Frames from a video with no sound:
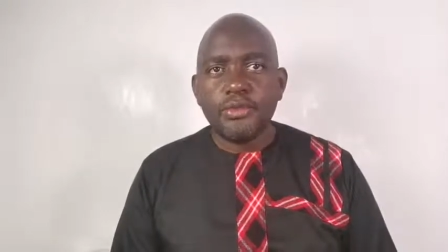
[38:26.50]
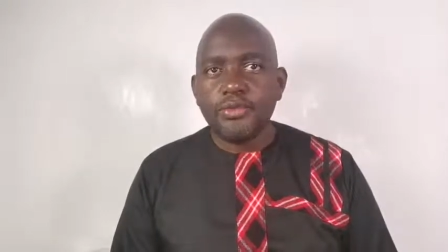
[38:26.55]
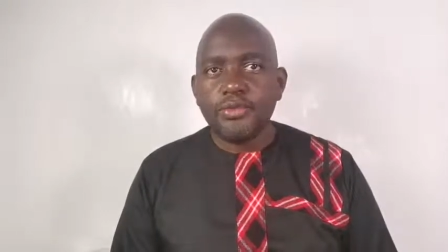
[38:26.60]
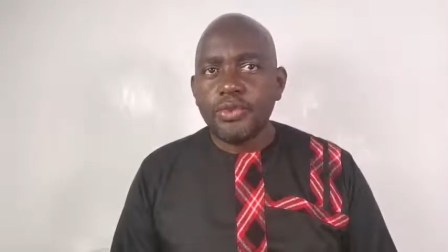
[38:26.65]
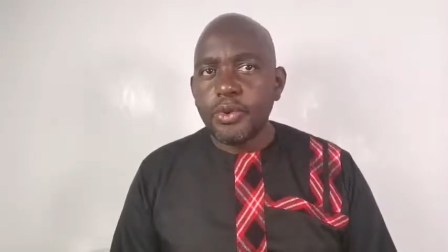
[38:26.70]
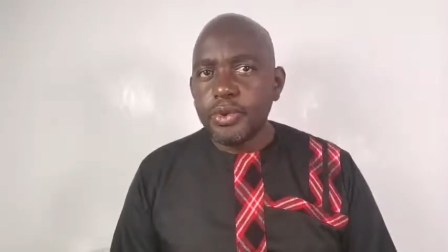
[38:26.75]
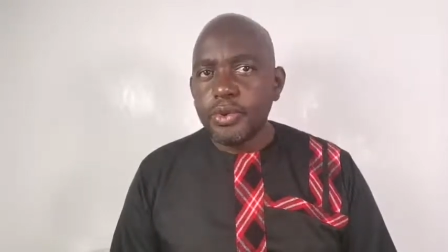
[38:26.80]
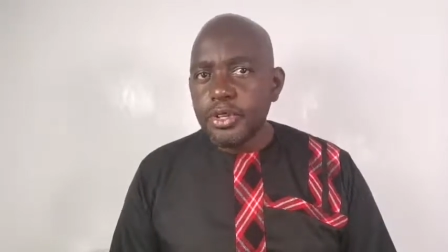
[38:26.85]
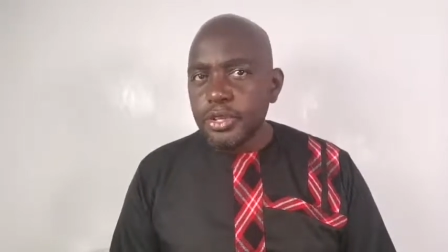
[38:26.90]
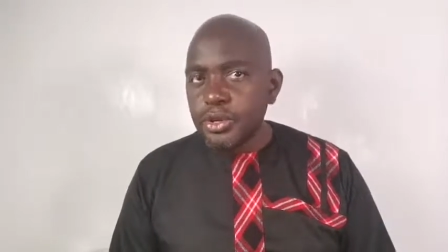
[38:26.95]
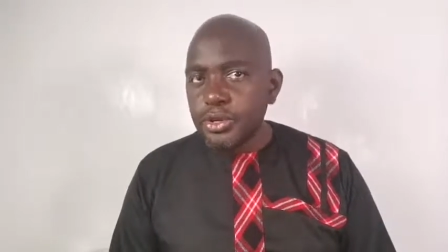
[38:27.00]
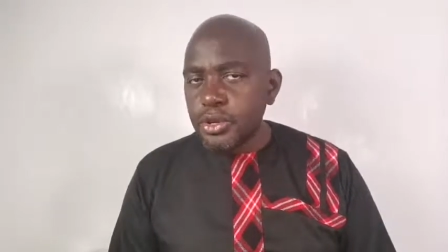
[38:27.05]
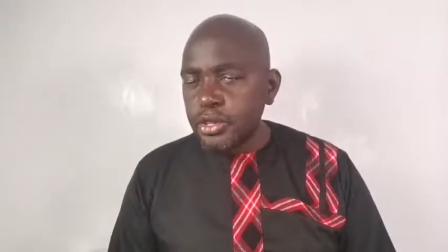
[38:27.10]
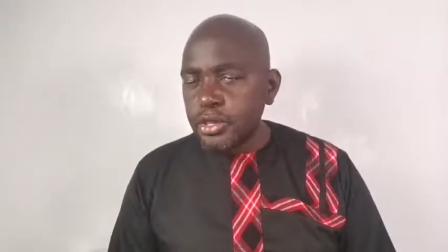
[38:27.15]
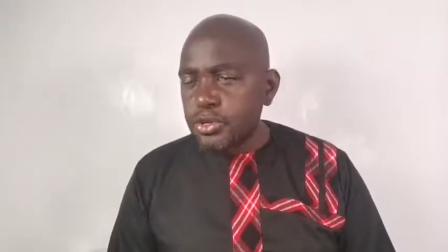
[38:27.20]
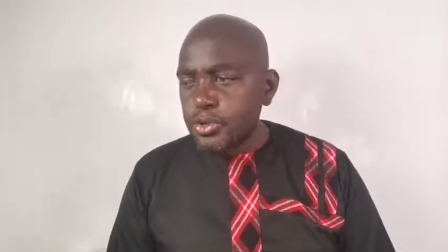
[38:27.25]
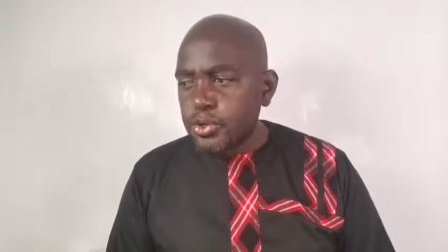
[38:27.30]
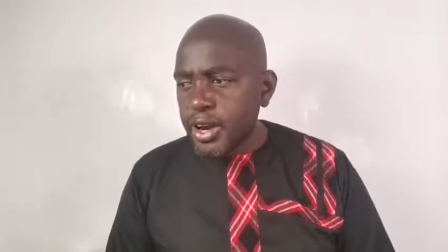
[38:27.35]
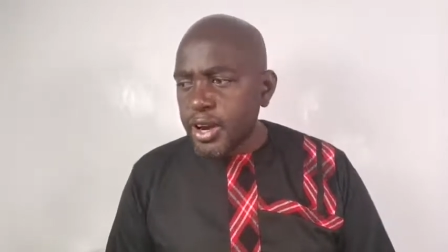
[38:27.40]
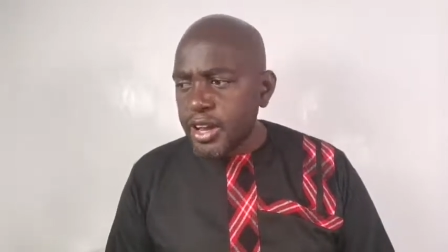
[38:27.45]
For we did
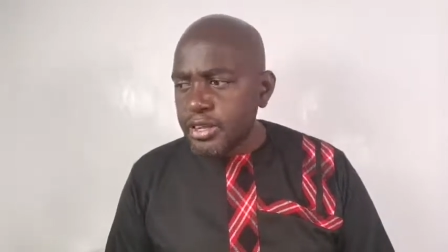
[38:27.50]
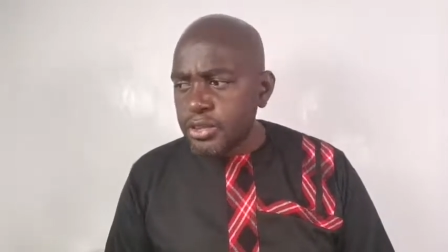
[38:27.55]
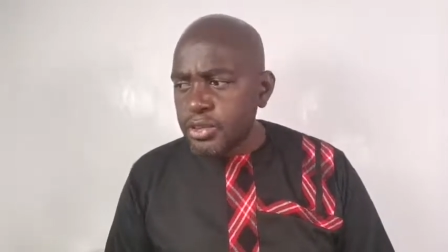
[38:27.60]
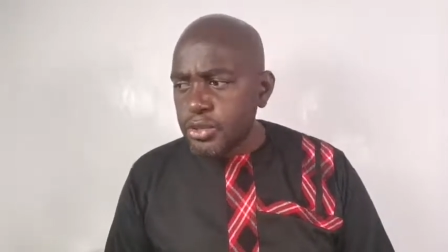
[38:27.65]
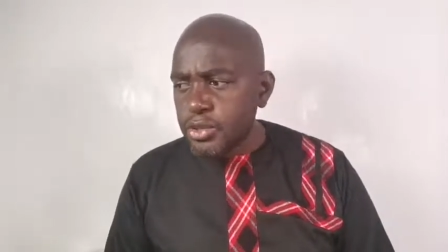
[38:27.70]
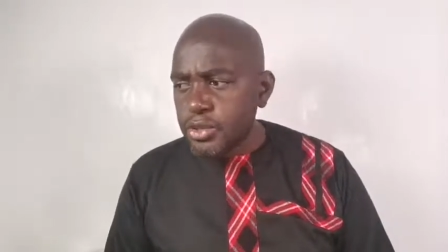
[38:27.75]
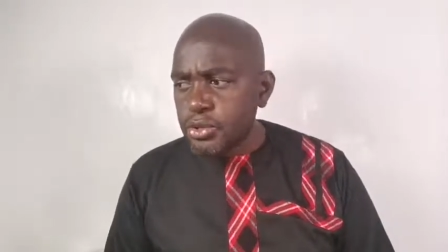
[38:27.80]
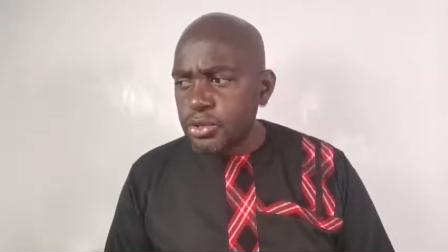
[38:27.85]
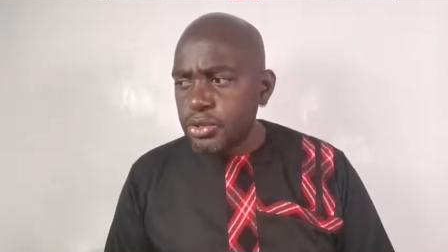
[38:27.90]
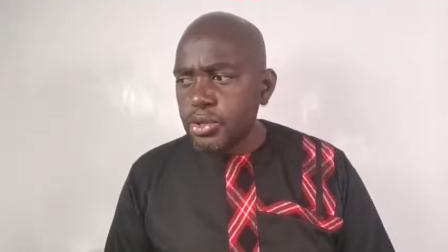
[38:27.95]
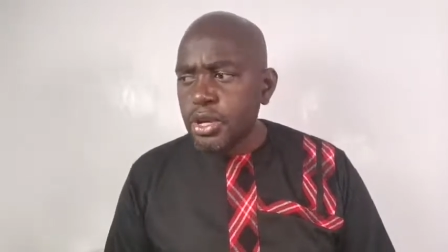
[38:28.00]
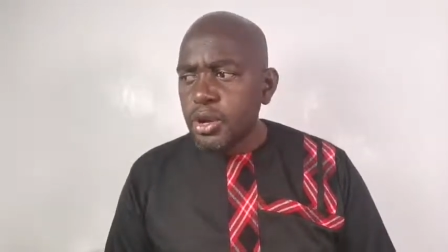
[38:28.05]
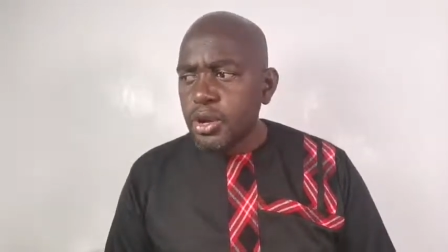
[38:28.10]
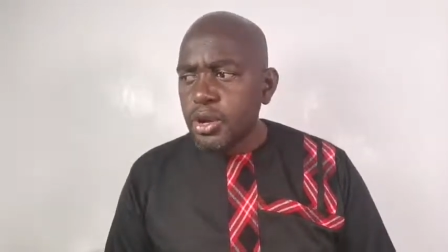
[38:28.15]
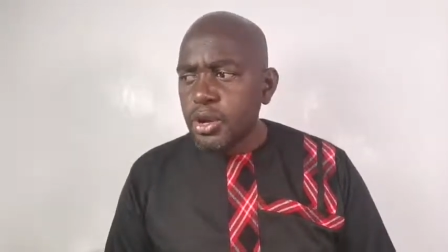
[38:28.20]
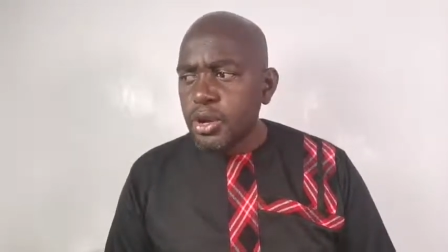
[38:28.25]
not write to you